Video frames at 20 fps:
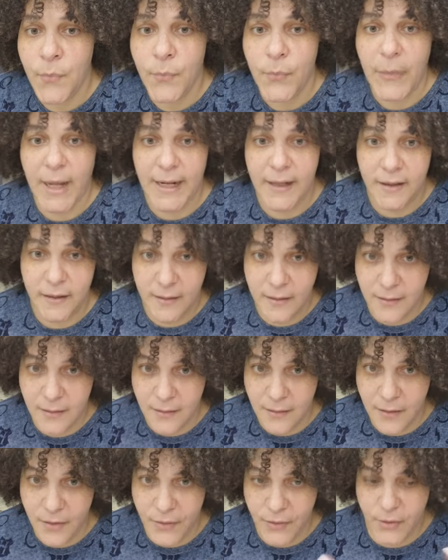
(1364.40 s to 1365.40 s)
like
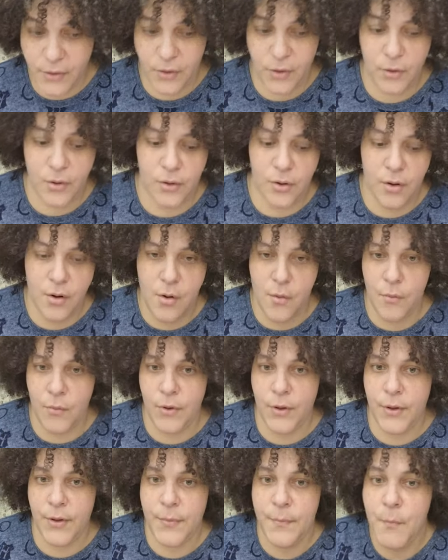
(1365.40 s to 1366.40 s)

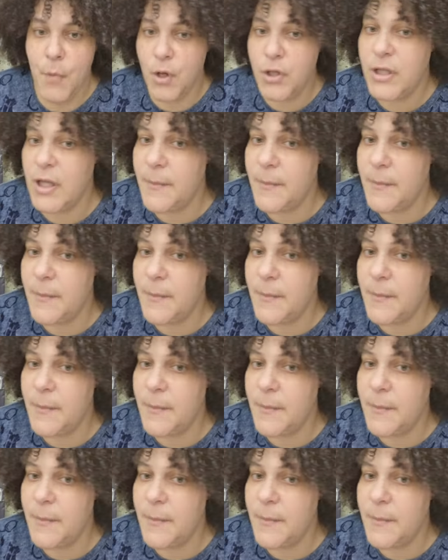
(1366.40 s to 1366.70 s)
most